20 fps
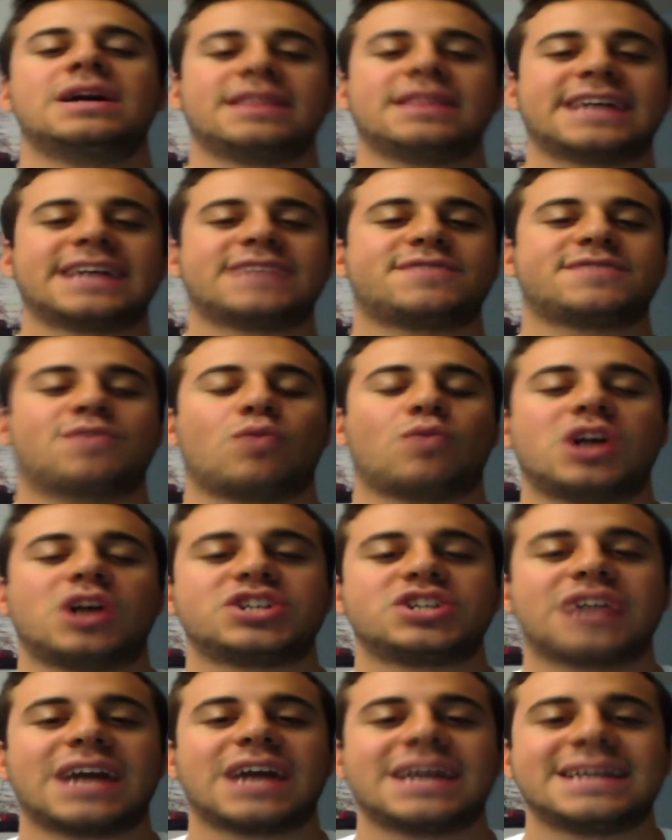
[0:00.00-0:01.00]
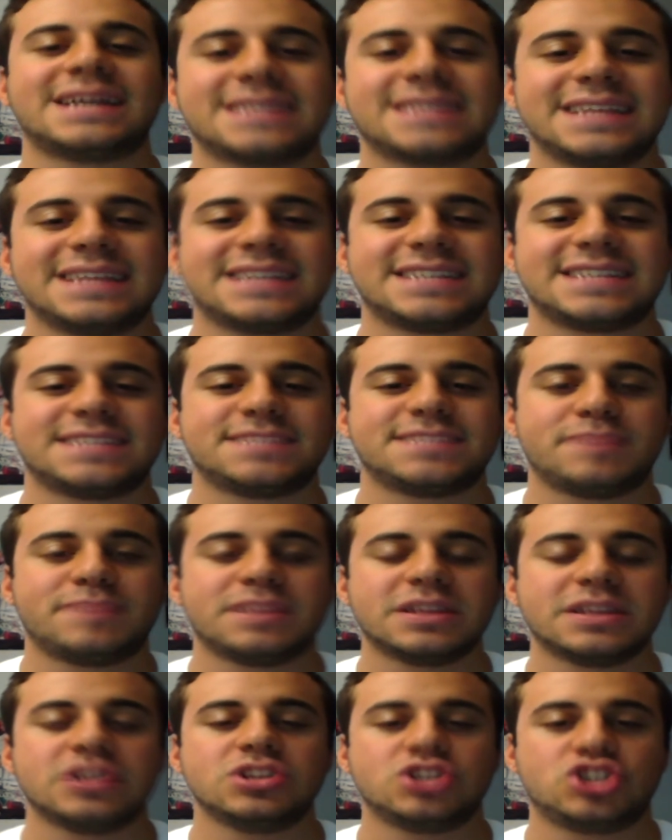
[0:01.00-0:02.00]
Thanks for watching, guys. This has
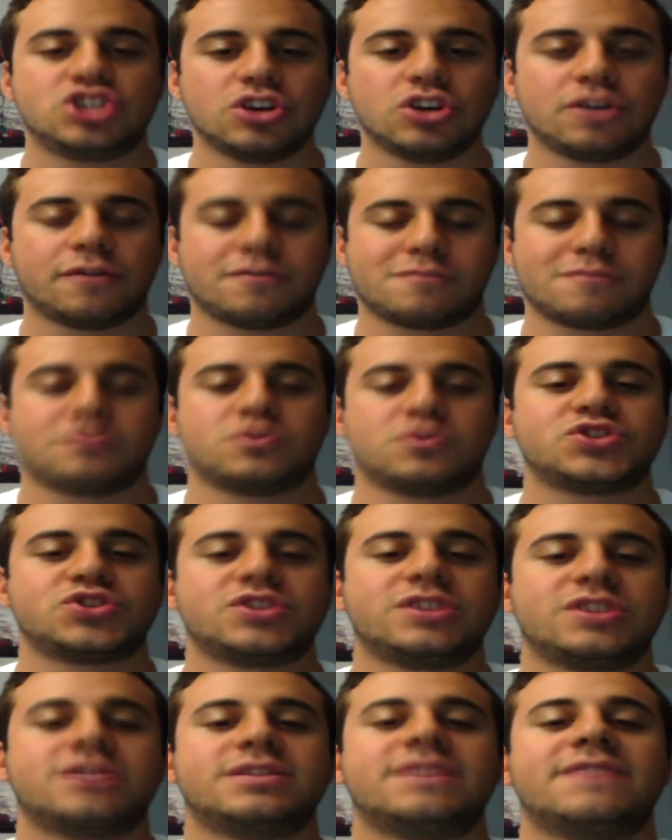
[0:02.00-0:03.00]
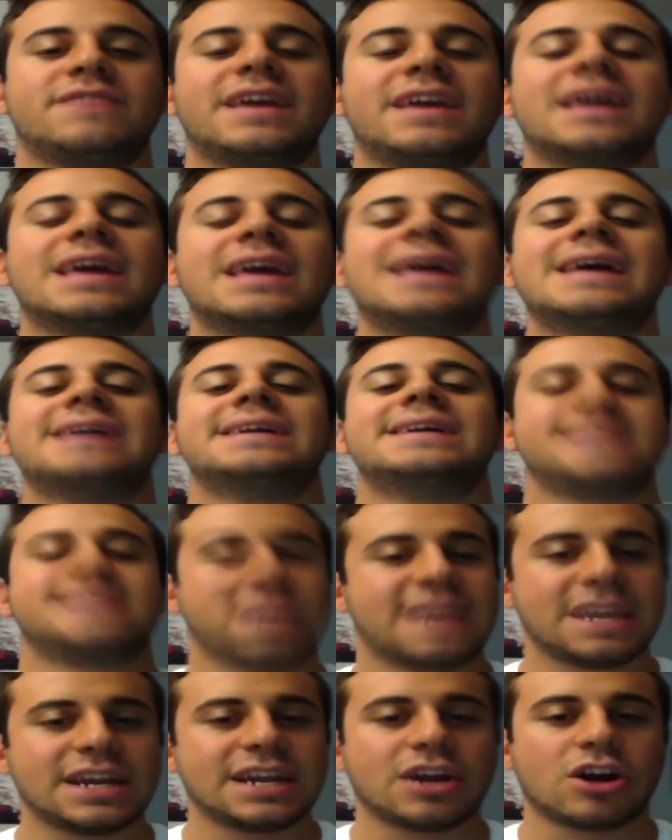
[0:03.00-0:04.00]
been Gio from Rossoneri TV,
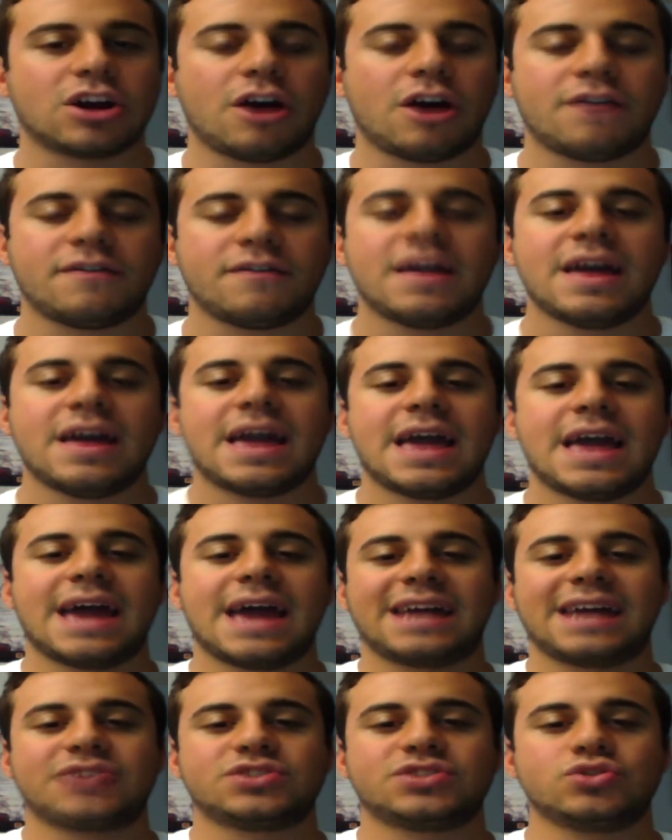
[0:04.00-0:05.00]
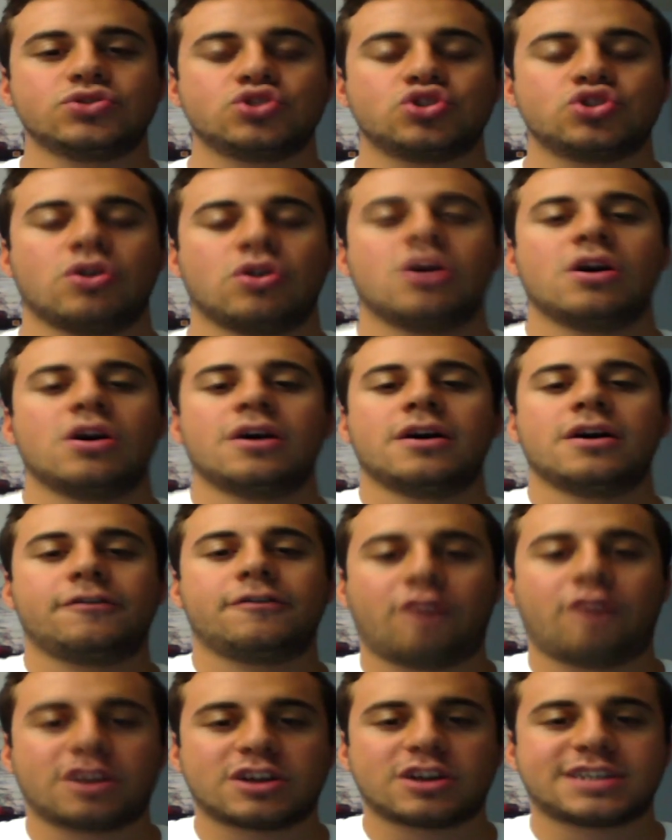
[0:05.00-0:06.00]
signing off. And as usual,
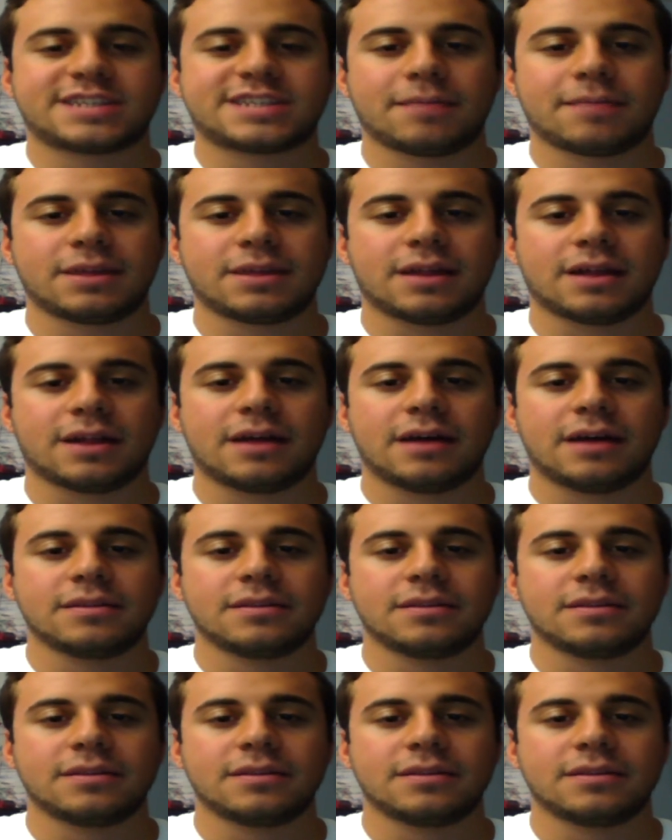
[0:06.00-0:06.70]
Forza Milan!